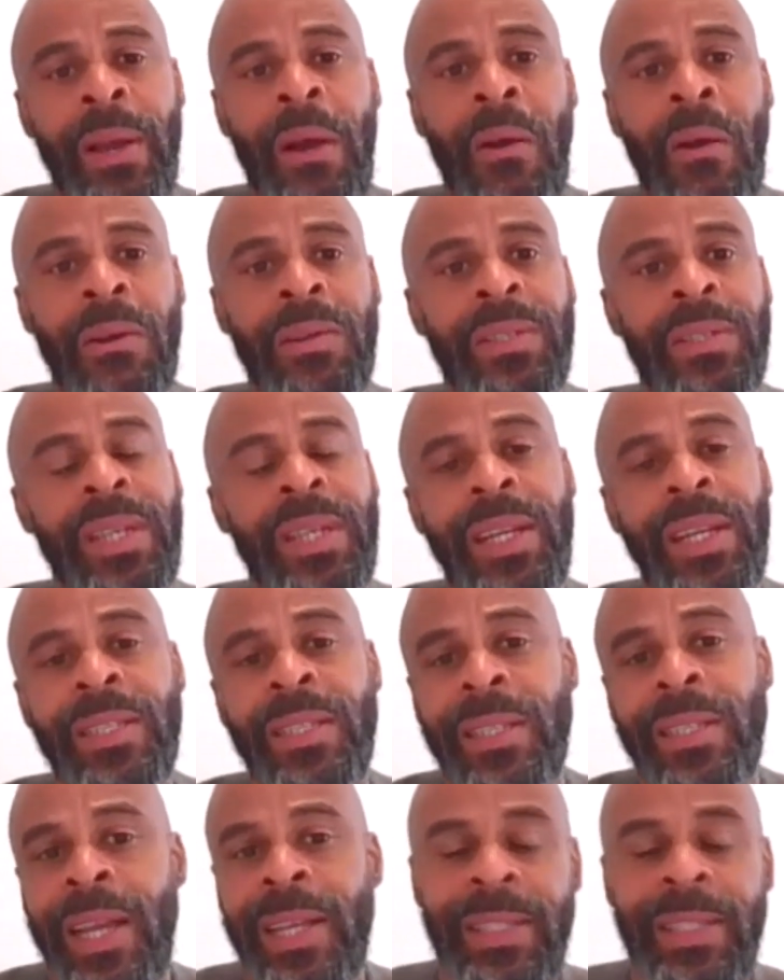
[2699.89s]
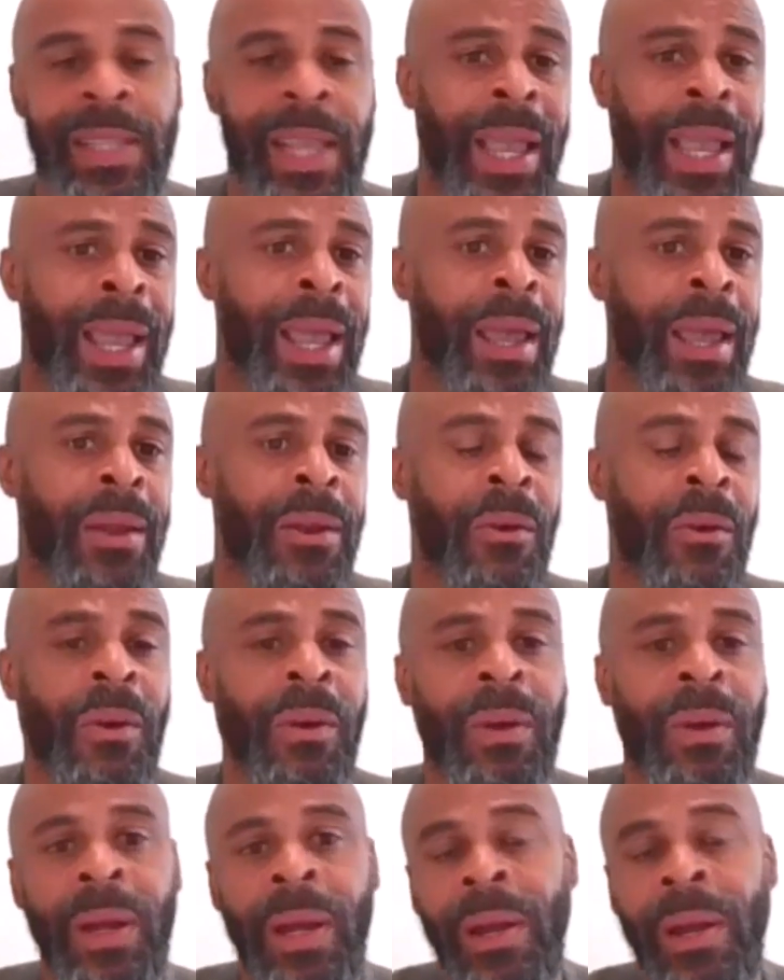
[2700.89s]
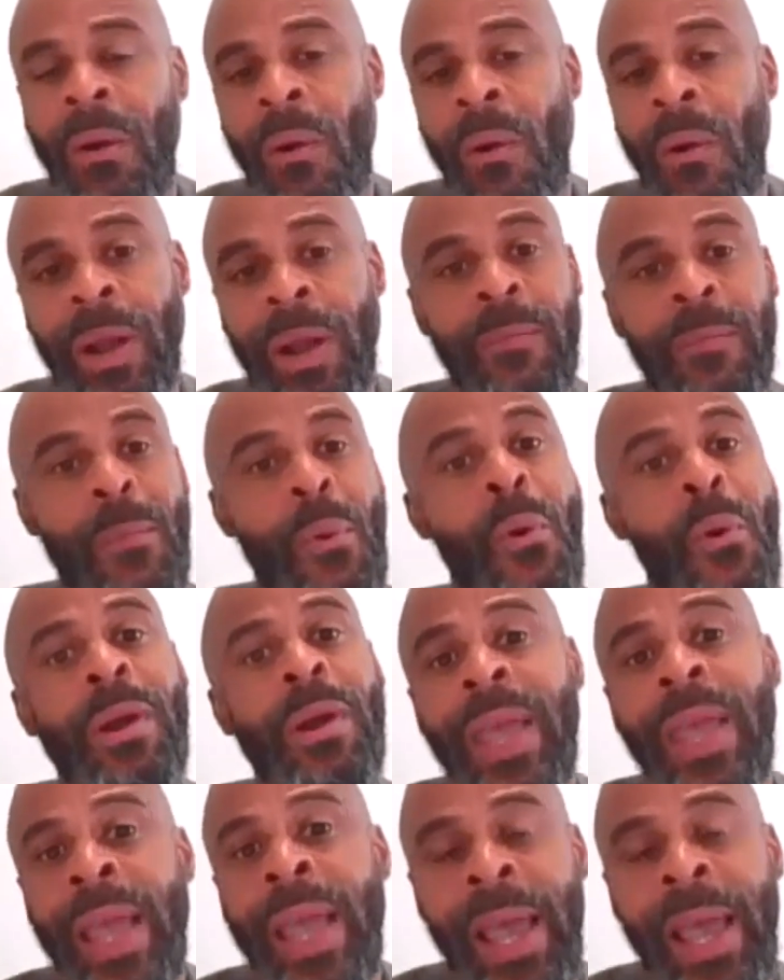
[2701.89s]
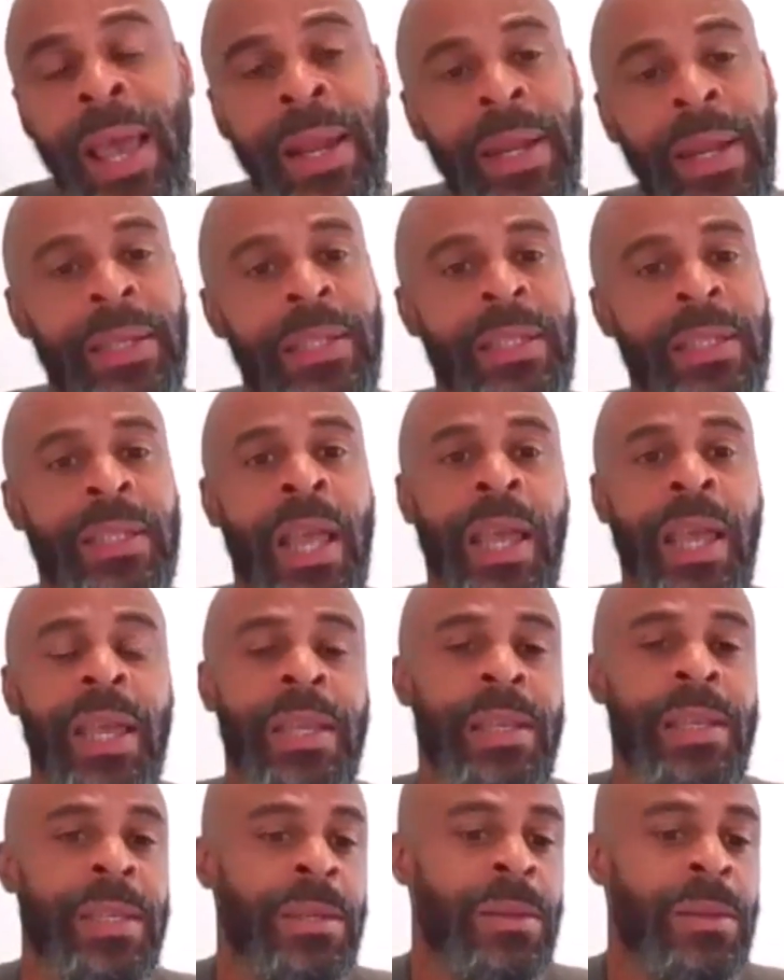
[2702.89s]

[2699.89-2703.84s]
or seen as less than or or even more than, and it's just like it,